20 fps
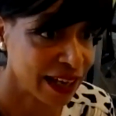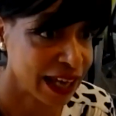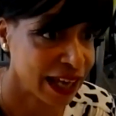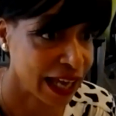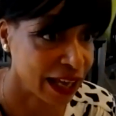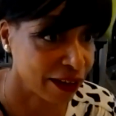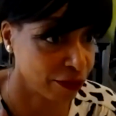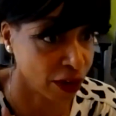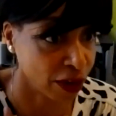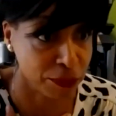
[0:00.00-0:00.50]

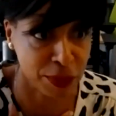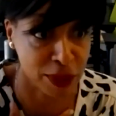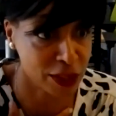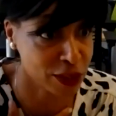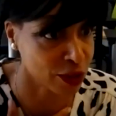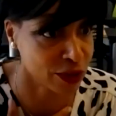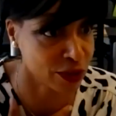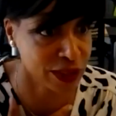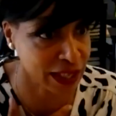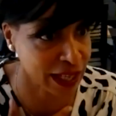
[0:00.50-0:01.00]
have I been
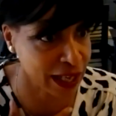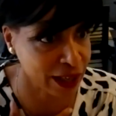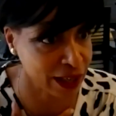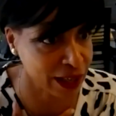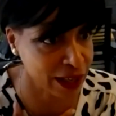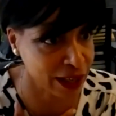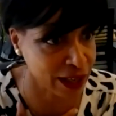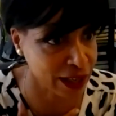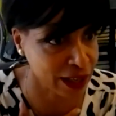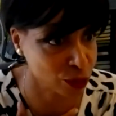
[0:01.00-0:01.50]
doing that
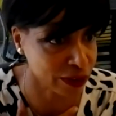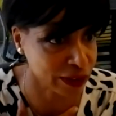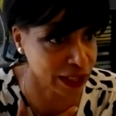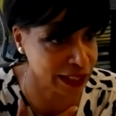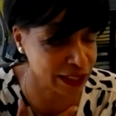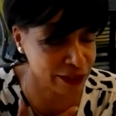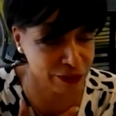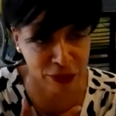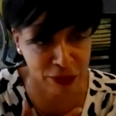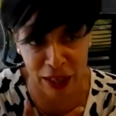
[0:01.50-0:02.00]
or
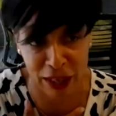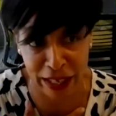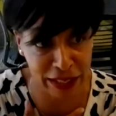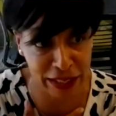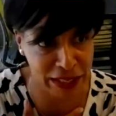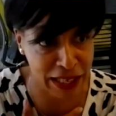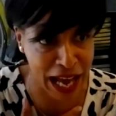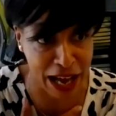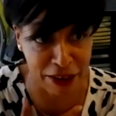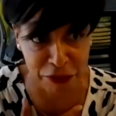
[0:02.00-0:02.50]
not? And if
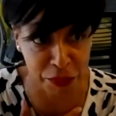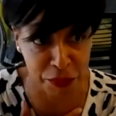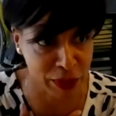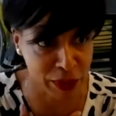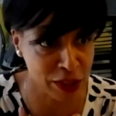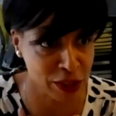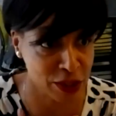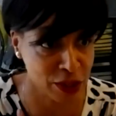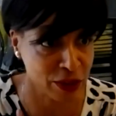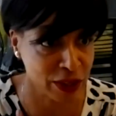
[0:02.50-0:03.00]
I
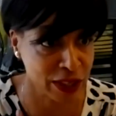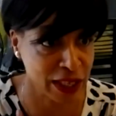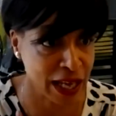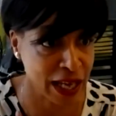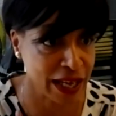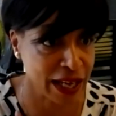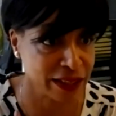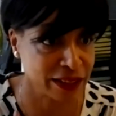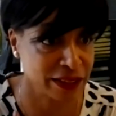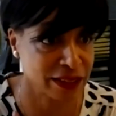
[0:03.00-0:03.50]
haven't been
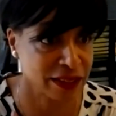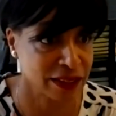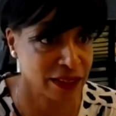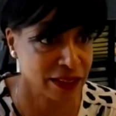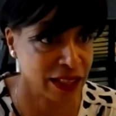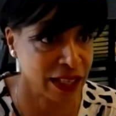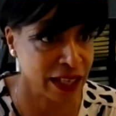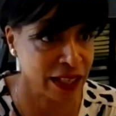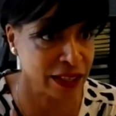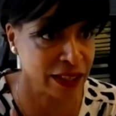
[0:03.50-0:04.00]
doing that,
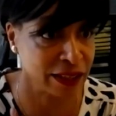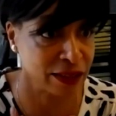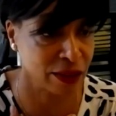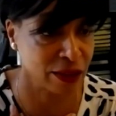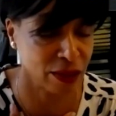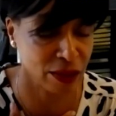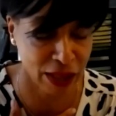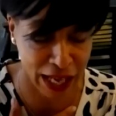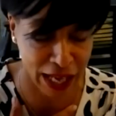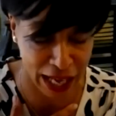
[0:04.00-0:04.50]

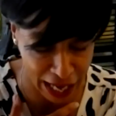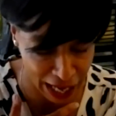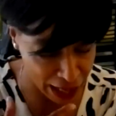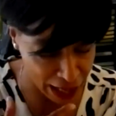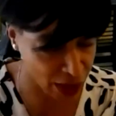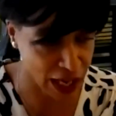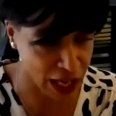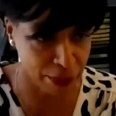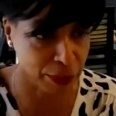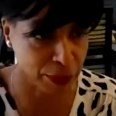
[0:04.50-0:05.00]
then
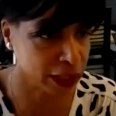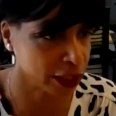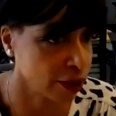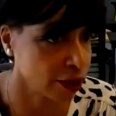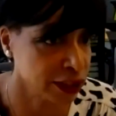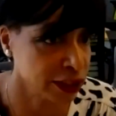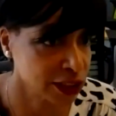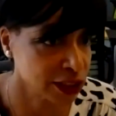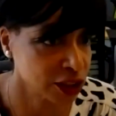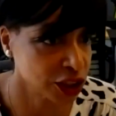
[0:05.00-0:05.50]
am I
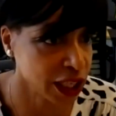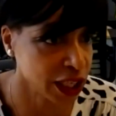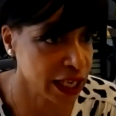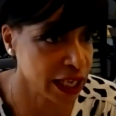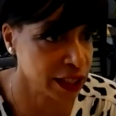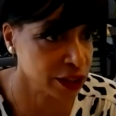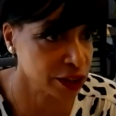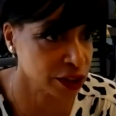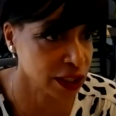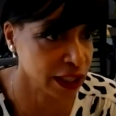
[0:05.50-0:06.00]
going to
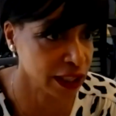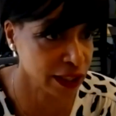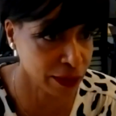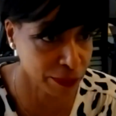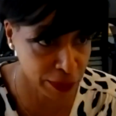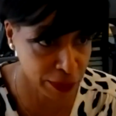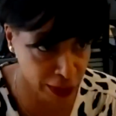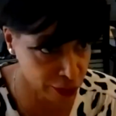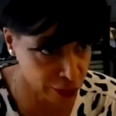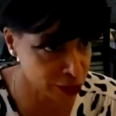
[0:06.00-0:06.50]
change? And
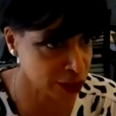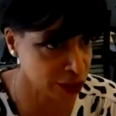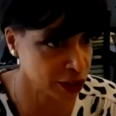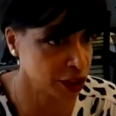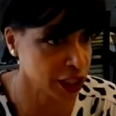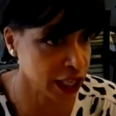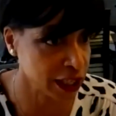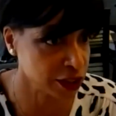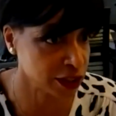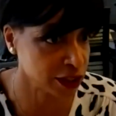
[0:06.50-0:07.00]
I'm going to
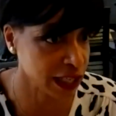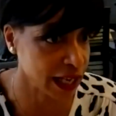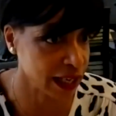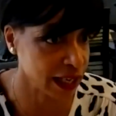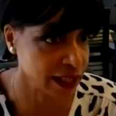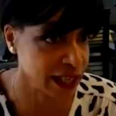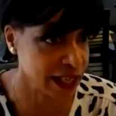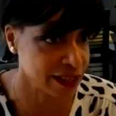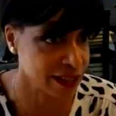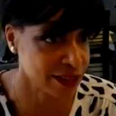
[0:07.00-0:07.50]
change that
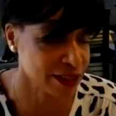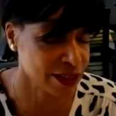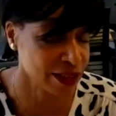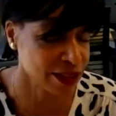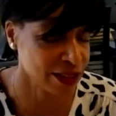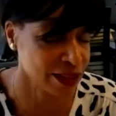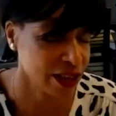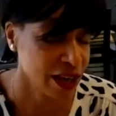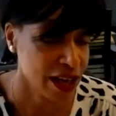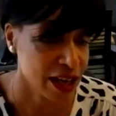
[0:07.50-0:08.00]
list.
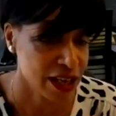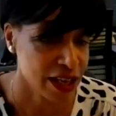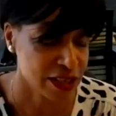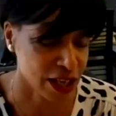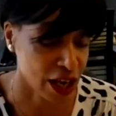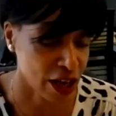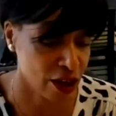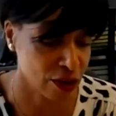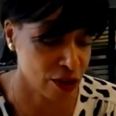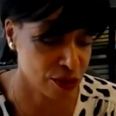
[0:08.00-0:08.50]

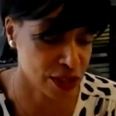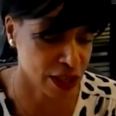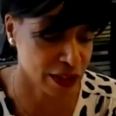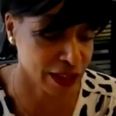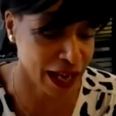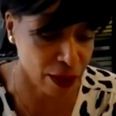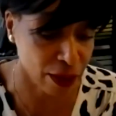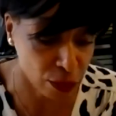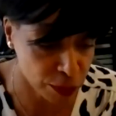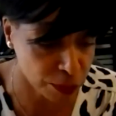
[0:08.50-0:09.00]
So
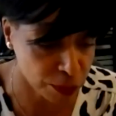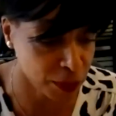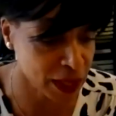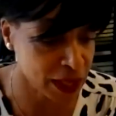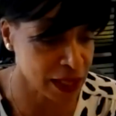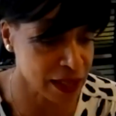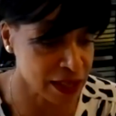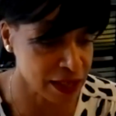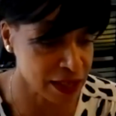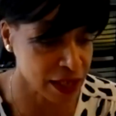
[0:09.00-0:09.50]
that would
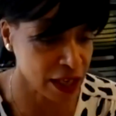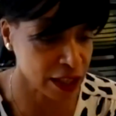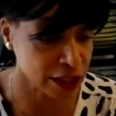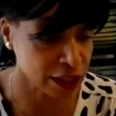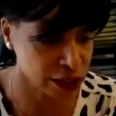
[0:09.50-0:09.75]
be